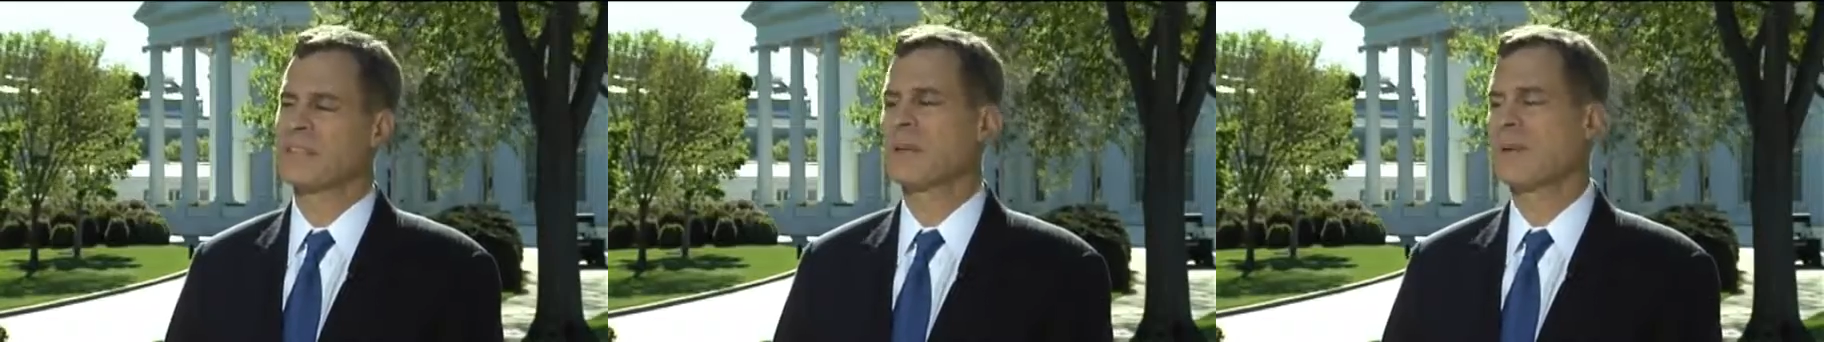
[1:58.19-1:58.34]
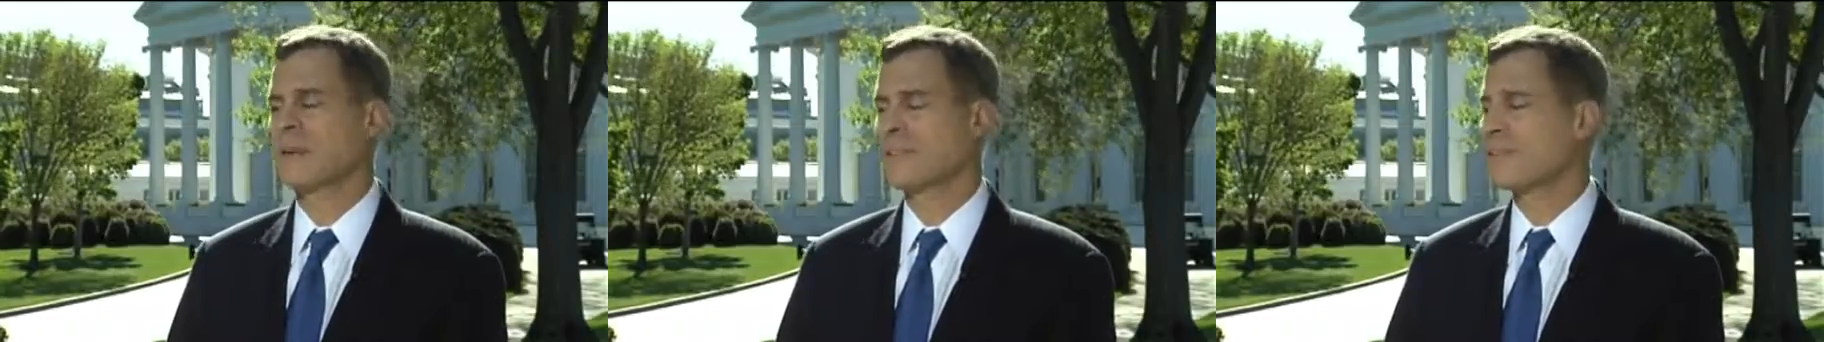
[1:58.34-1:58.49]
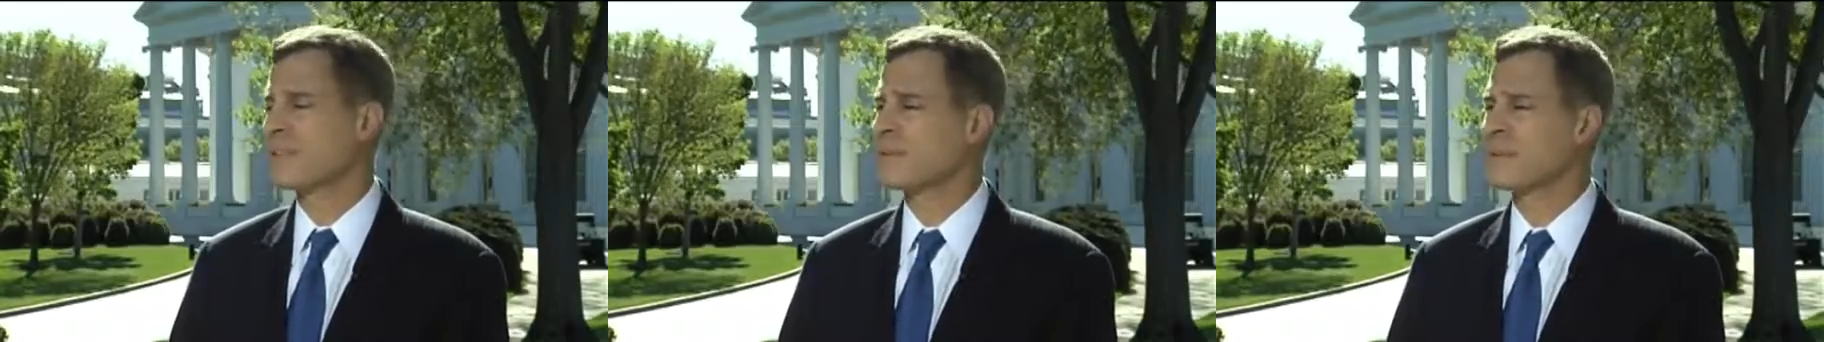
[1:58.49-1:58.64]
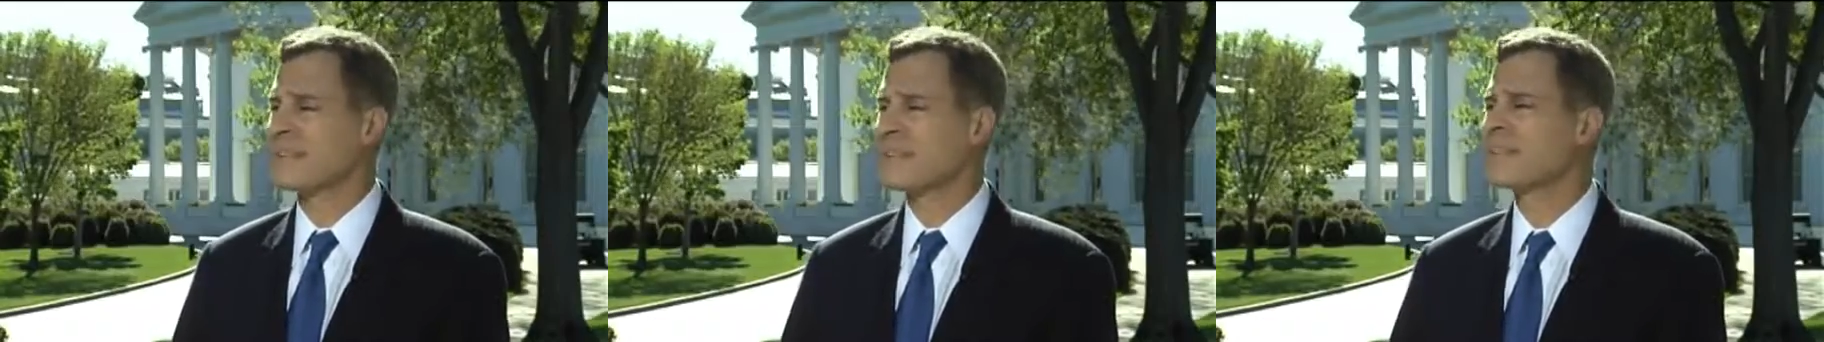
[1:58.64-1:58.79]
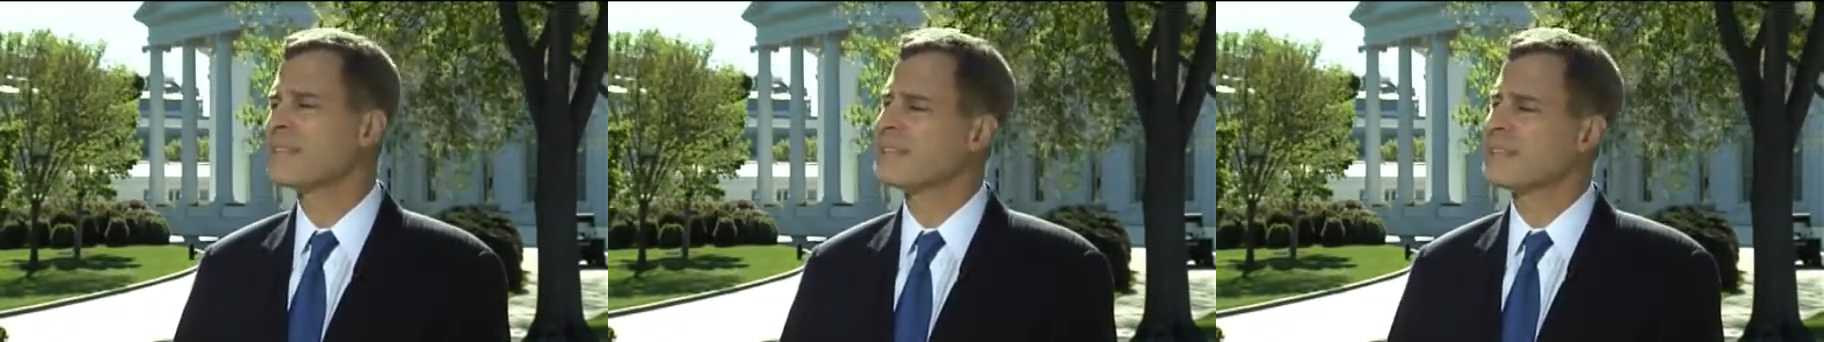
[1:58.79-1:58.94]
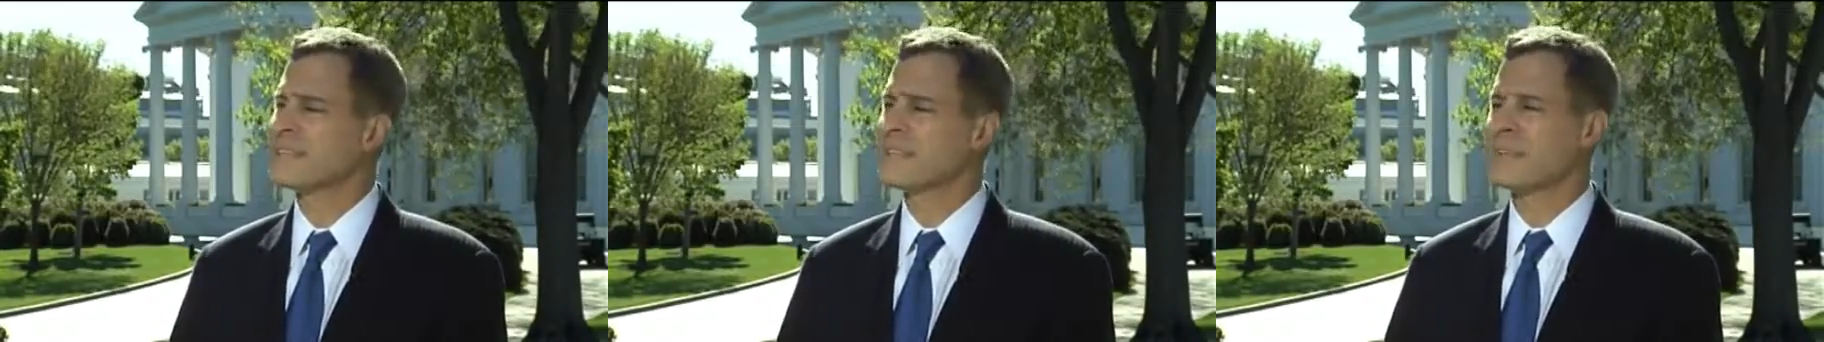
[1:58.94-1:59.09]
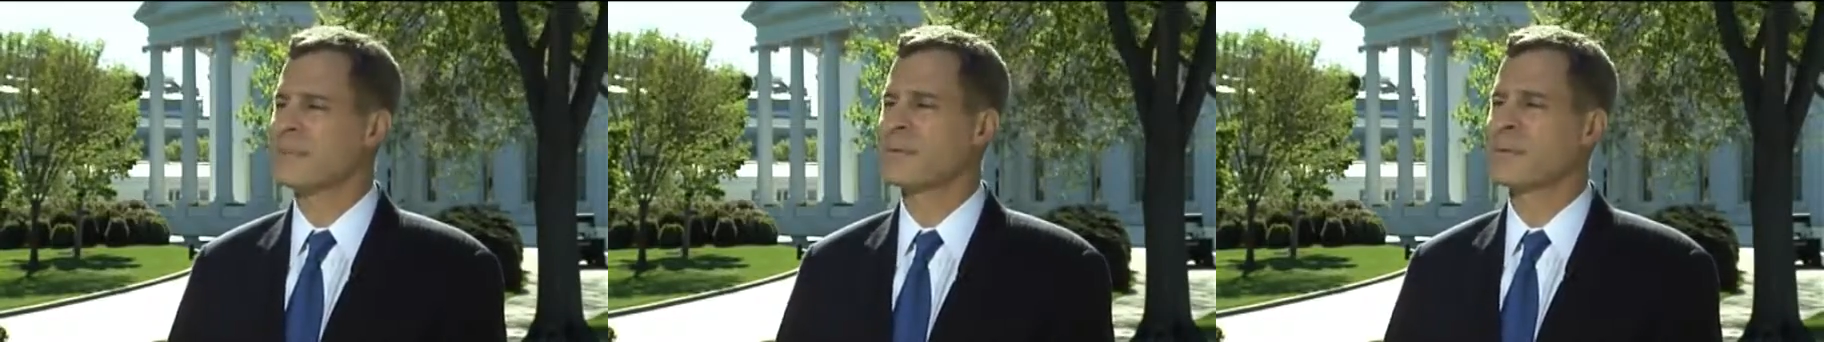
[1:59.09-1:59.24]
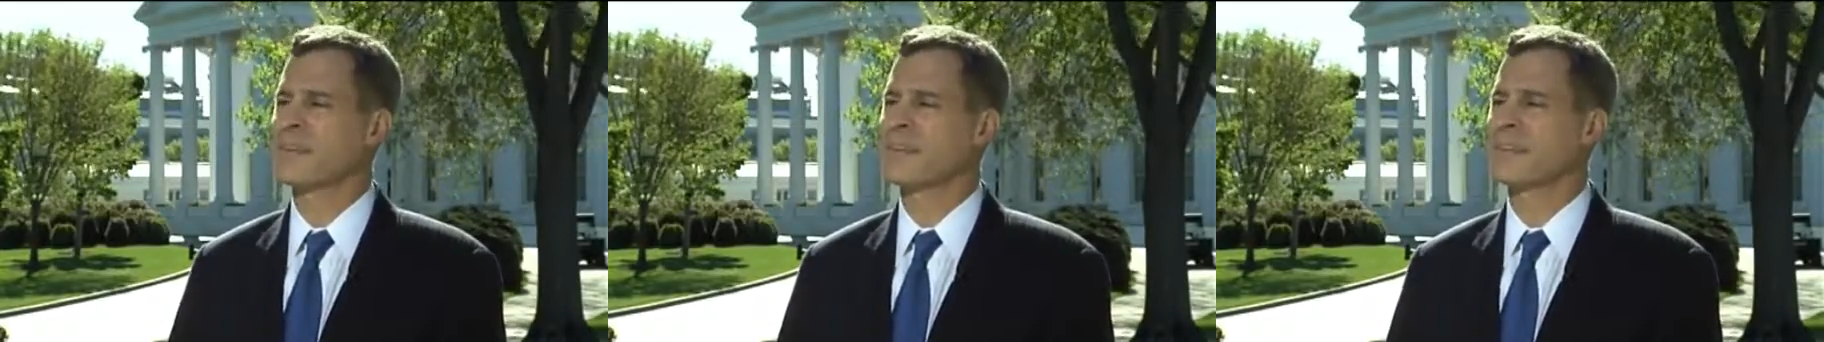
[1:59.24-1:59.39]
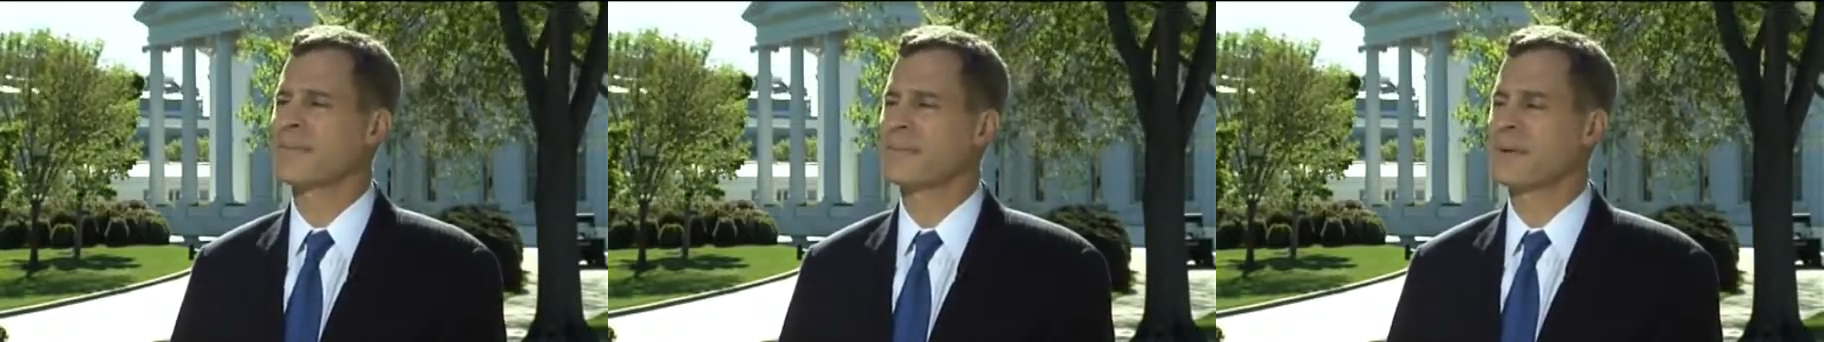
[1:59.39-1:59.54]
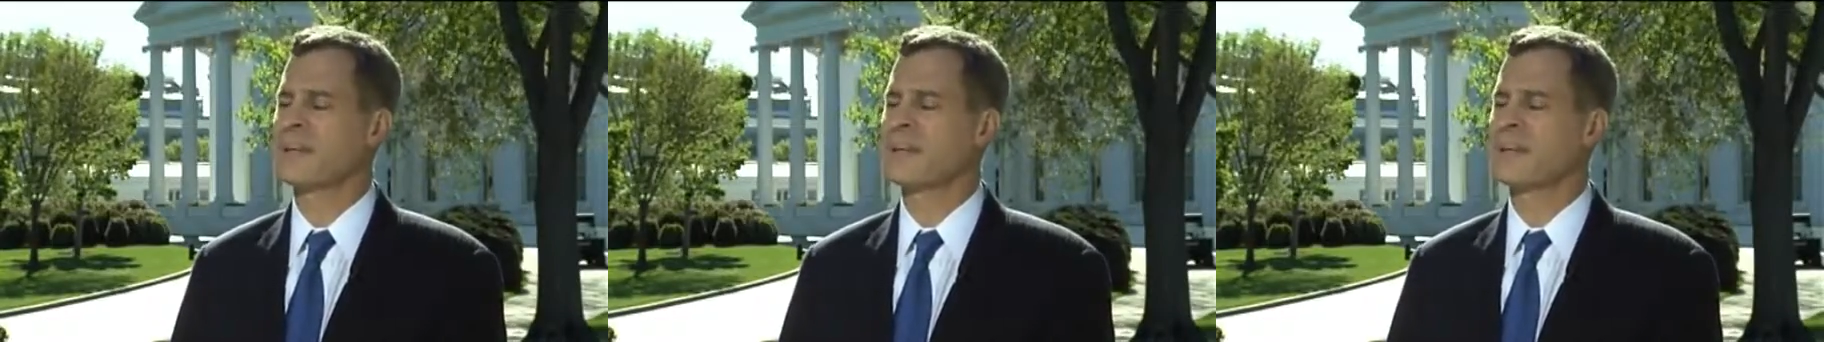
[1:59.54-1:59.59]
also inconsistent with this